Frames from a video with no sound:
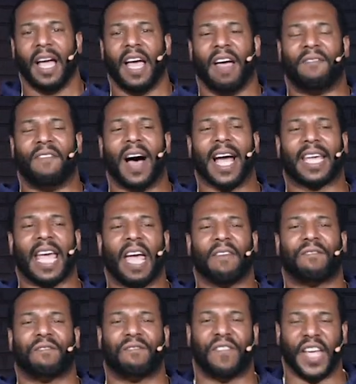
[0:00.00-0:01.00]
if I
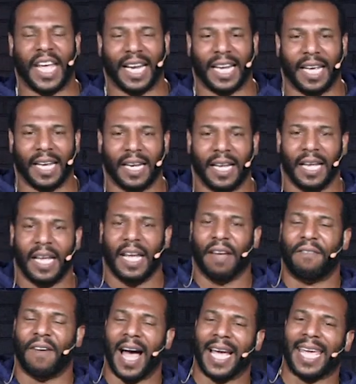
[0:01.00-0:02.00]
can't feel it,
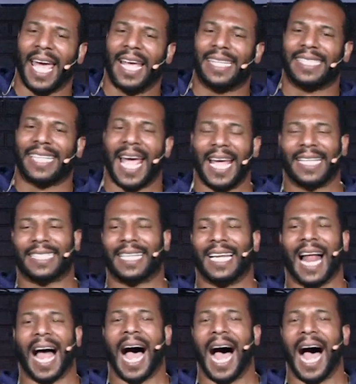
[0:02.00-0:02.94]
if I can't taste it,